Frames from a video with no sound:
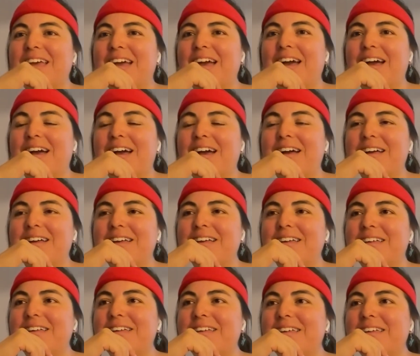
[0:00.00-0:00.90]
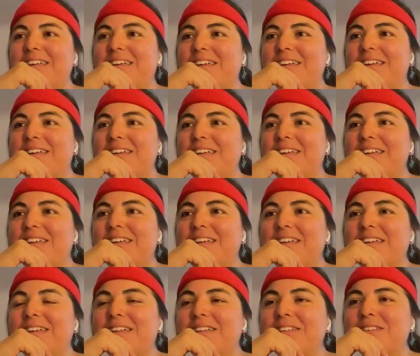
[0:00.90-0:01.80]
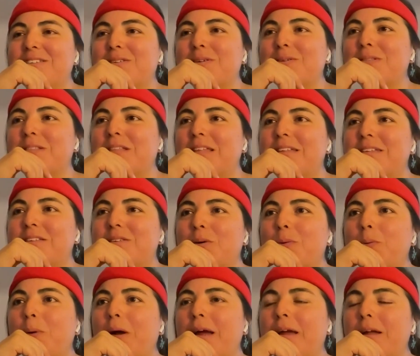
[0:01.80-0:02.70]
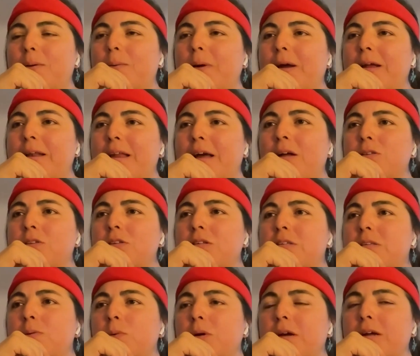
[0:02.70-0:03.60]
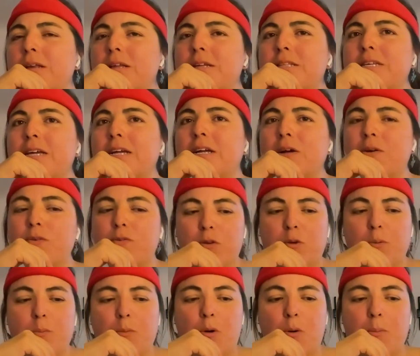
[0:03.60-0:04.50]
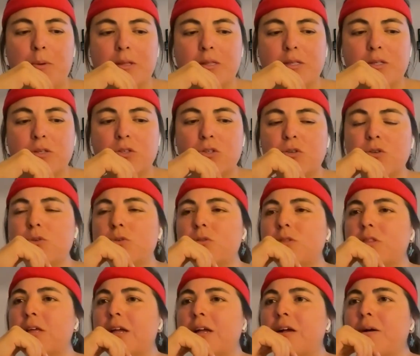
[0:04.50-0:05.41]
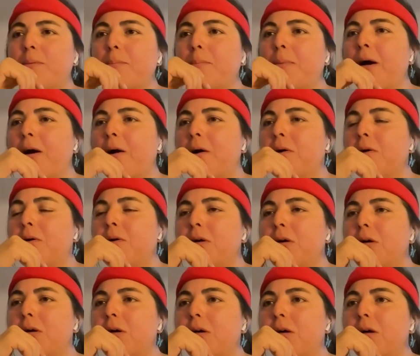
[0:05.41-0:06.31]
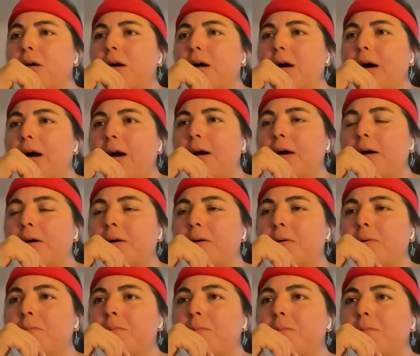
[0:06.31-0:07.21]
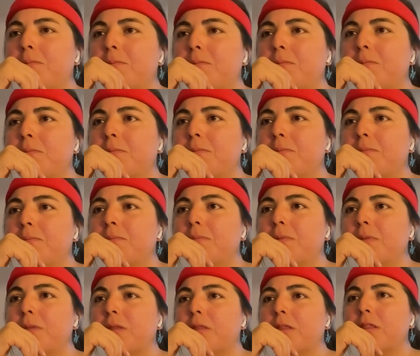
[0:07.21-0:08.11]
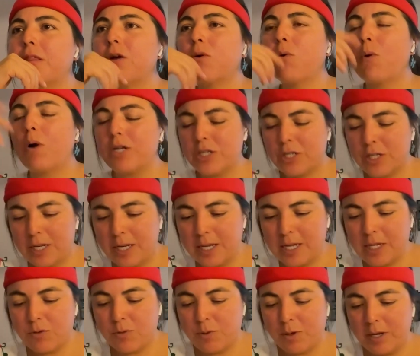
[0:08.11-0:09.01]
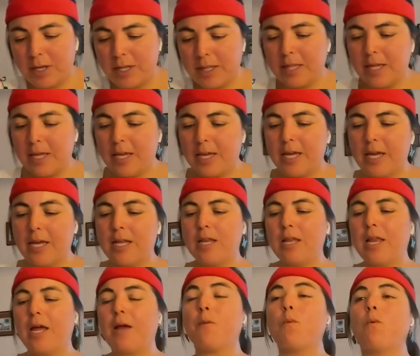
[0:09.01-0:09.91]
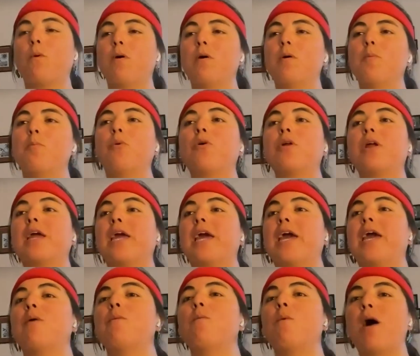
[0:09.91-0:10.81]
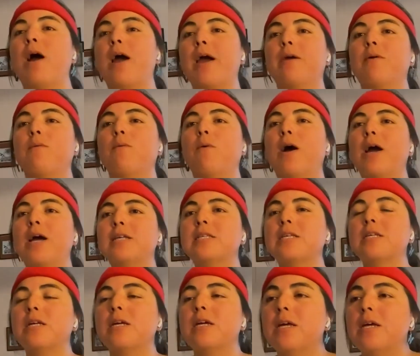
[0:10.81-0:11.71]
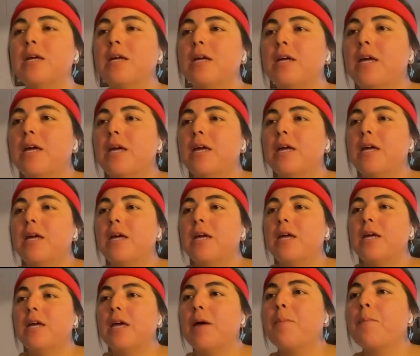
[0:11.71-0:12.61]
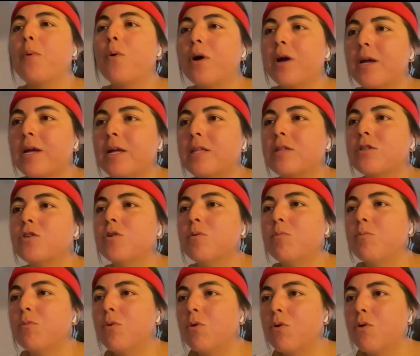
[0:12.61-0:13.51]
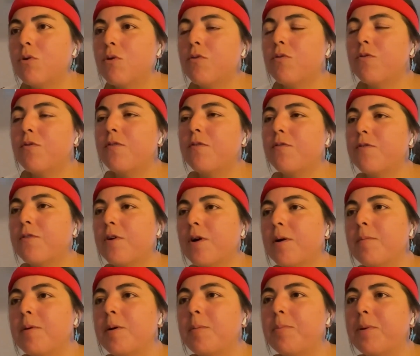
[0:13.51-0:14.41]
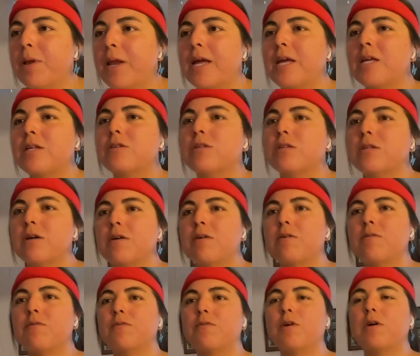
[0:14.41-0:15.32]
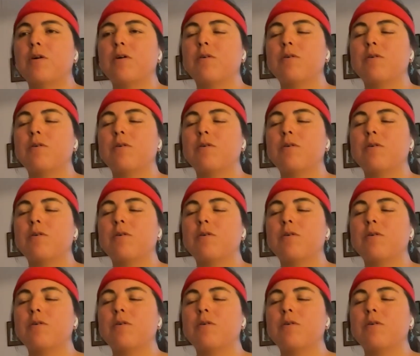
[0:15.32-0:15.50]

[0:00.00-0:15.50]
Yeah. So right now, just we're gonna take a few moments to think about. The question is really thinking like, ¿por qué? Why? Why is it important to move from a place of